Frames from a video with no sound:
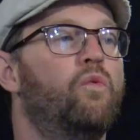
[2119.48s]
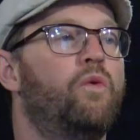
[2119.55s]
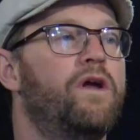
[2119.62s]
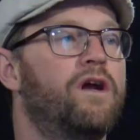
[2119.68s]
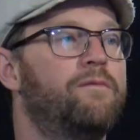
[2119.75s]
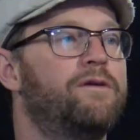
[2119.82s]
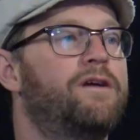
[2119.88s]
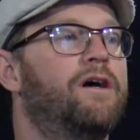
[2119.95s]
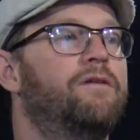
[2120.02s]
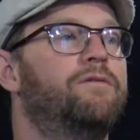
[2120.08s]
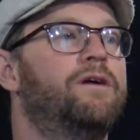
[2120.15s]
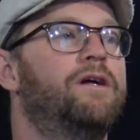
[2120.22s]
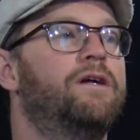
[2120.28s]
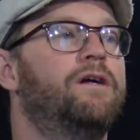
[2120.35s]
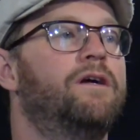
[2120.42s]
we are
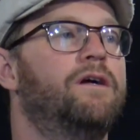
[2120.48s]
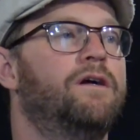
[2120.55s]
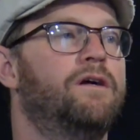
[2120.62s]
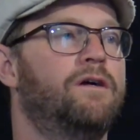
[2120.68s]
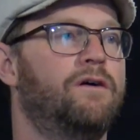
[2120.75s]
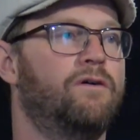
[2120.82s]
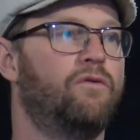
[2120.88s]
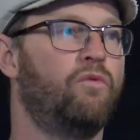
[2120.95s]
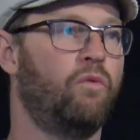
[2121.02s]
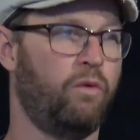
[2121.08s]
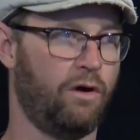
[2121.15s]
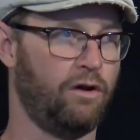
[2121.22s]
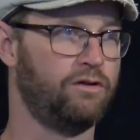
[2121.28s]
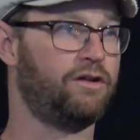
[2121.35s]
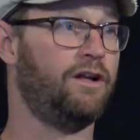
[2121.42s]
becoming
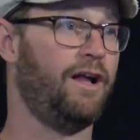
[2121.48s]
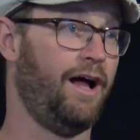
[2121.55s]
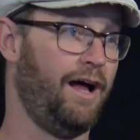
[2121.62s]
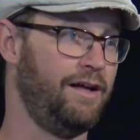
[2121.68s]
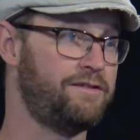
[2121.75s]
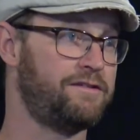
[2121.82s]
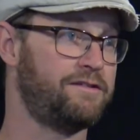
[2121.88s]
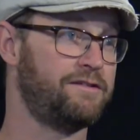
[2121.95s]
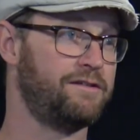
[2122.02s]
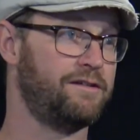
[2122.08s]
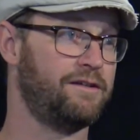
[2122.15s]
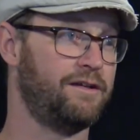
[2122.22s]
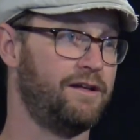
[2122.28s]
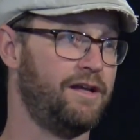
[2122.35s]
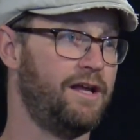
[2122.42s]
world class
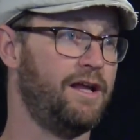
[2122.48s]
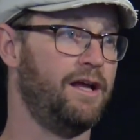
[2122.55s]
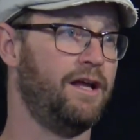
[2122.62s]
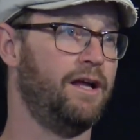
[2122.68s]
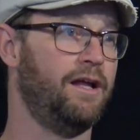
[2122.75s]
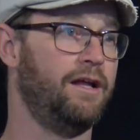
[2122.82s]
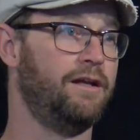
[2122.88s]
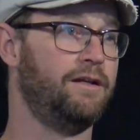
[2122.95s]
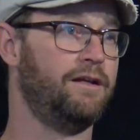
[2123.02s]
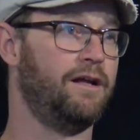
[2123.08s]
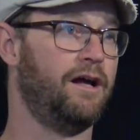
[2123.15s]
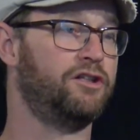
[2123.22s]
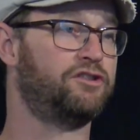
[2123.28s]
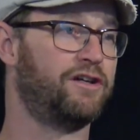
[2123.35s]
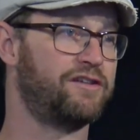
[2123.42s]
hmm. in
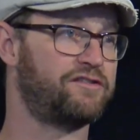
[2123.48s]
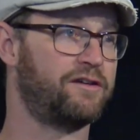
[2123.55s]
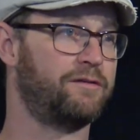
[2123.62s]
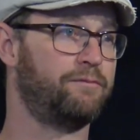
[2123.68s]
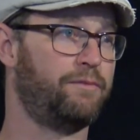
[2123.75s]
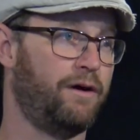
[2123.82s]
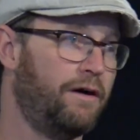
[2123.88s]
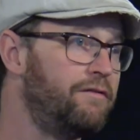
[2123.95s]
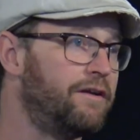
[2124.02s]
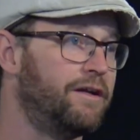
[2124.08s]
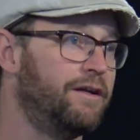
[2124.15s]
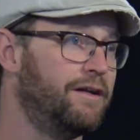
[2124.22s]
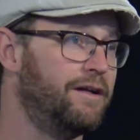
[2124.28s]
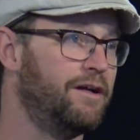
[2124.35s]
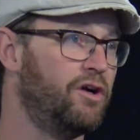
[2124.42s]
addressing
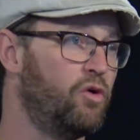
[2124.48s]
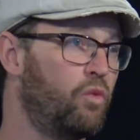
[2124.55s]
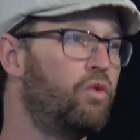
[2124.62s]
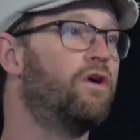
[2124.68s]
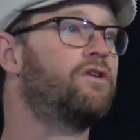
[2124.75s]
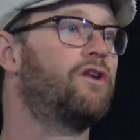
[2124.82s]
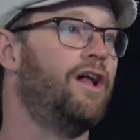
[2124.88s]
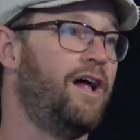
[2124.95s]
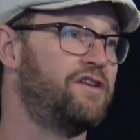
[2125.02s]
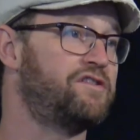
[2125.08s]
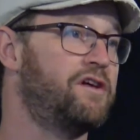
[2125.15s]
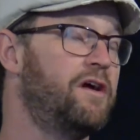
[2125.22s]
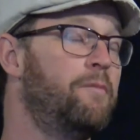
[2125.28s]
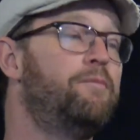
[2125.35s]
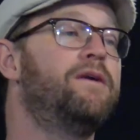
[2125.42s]
poverty. Hmm. World
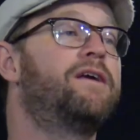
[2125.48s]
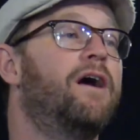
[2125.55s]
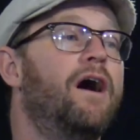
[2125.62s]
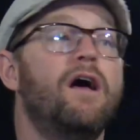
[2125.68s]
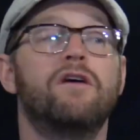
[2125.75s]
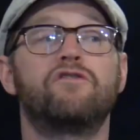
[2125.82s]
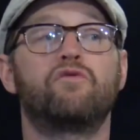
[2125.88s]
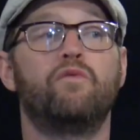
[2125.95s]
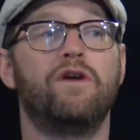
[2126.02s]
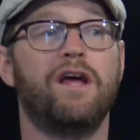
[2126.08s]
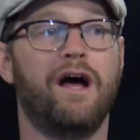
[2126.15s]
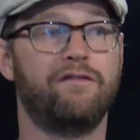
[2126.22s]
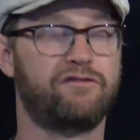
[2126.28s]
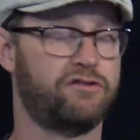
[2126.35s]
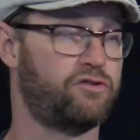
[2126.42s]
class because we
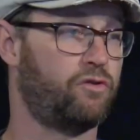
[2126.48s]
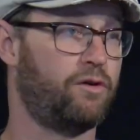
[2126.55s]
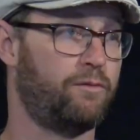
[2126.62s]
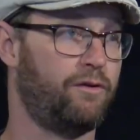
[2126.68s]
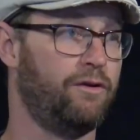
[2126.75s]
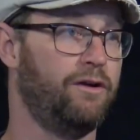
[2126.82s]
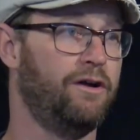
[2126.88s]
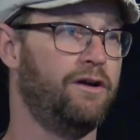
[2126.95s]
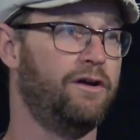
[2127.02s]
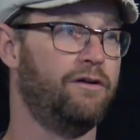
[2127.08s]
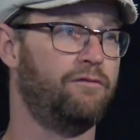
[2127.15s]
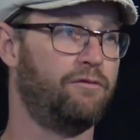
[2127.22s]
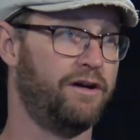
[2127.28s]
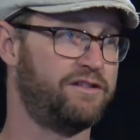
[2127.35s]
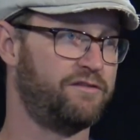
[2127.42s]
have such horrible
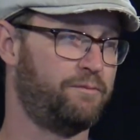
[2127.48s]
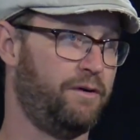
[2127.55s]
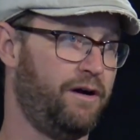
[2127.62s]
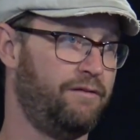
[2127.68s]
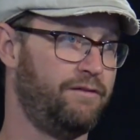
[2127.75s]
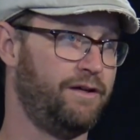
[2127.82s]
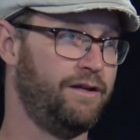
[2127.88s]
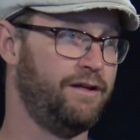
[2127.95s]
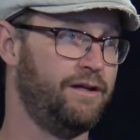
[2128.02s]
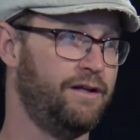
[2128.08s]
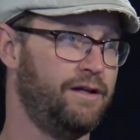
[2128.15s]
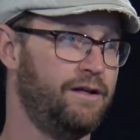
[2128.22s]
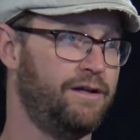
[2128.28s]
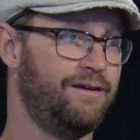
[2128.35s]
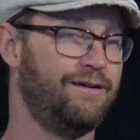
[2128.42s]
rates of poverty.
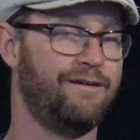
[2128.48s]
Hmm.